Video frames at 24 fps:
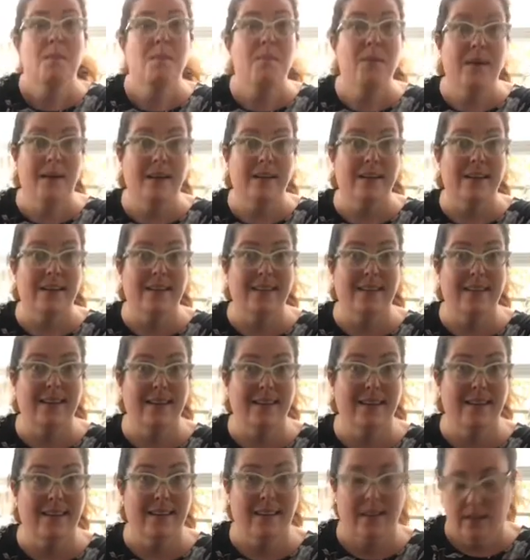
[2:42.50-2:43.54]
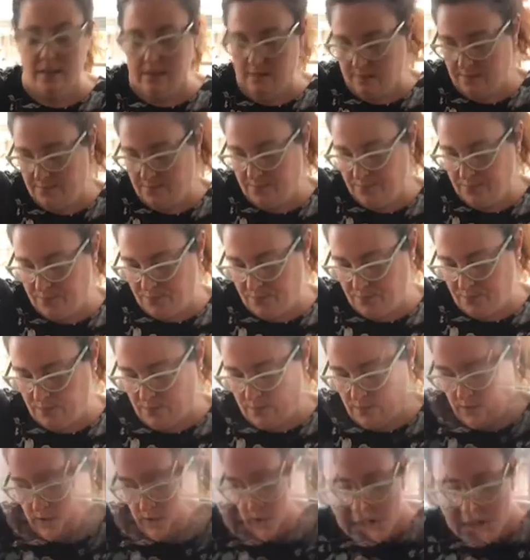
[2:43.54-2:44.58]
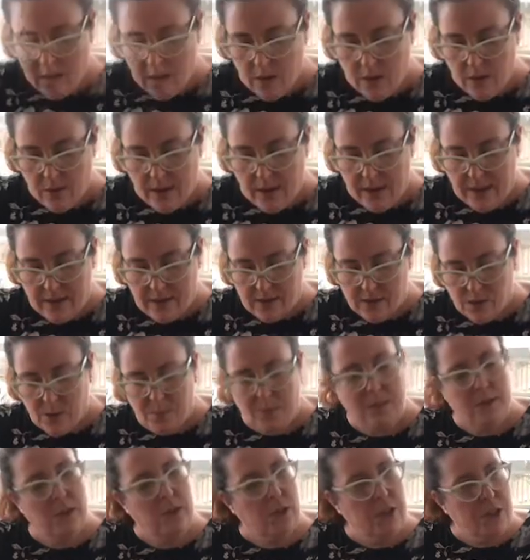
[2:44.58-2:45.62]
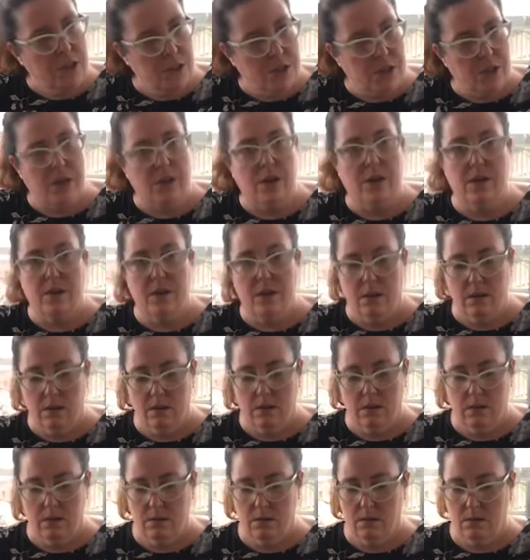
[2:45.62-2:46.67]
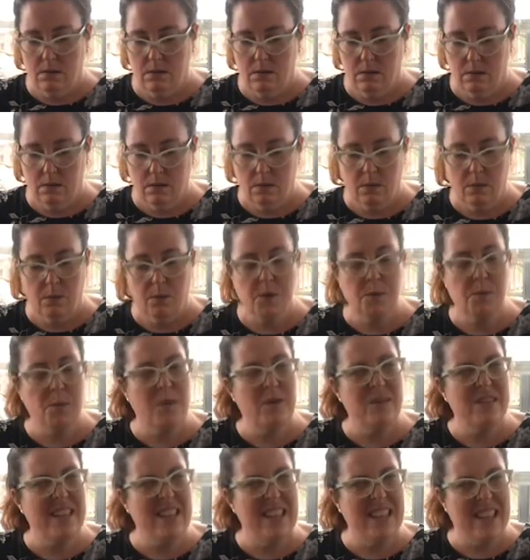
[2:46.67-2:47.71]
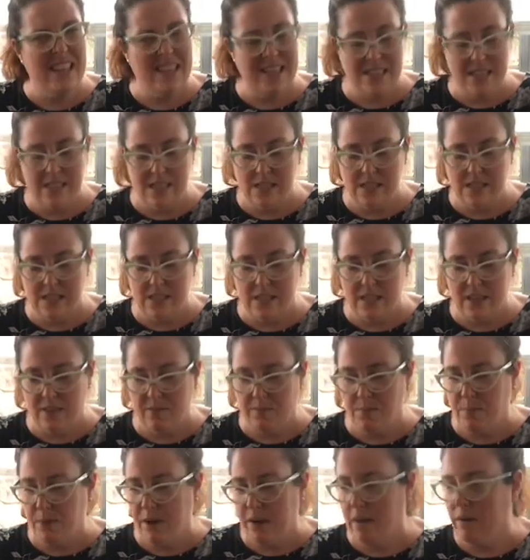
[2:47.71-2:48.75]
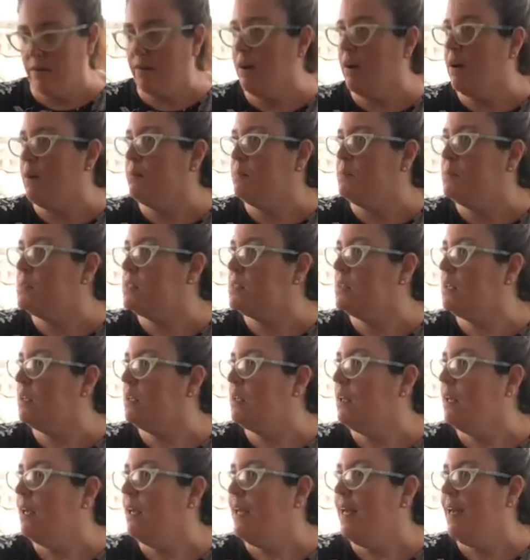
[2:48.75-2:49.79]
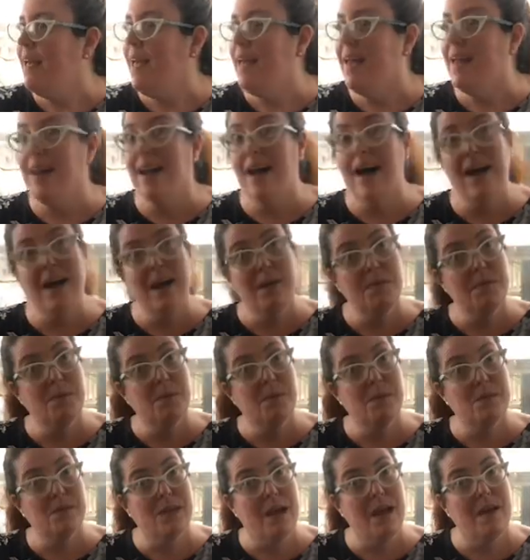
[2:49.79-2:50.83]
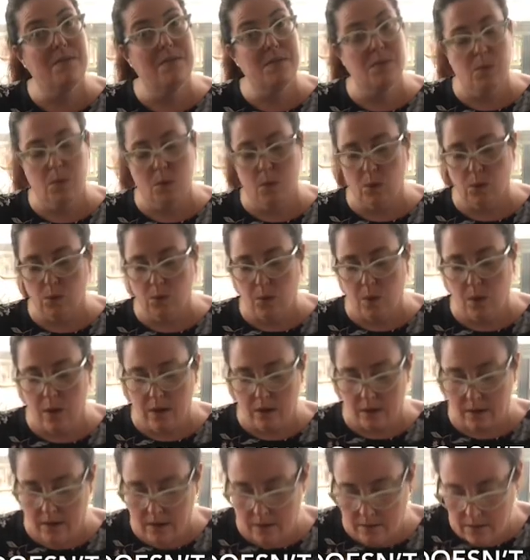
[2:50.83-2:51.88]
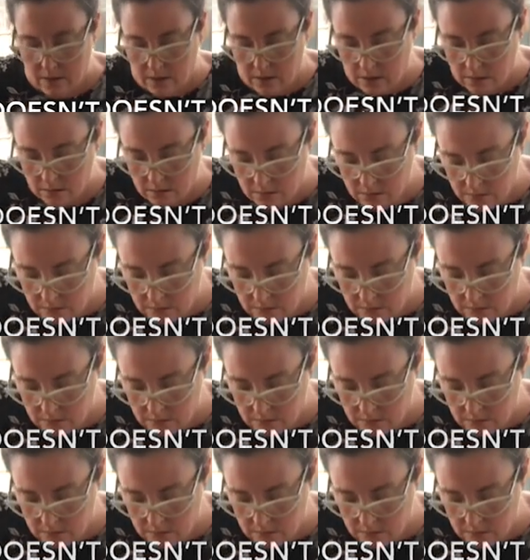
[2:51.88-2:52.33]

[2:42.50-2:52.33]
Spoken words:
Pun intended. Okay, so I'm a little concerned. We're supposed to hit the consistency of breadcrumbs, and I'm supposed to have some cold water out here.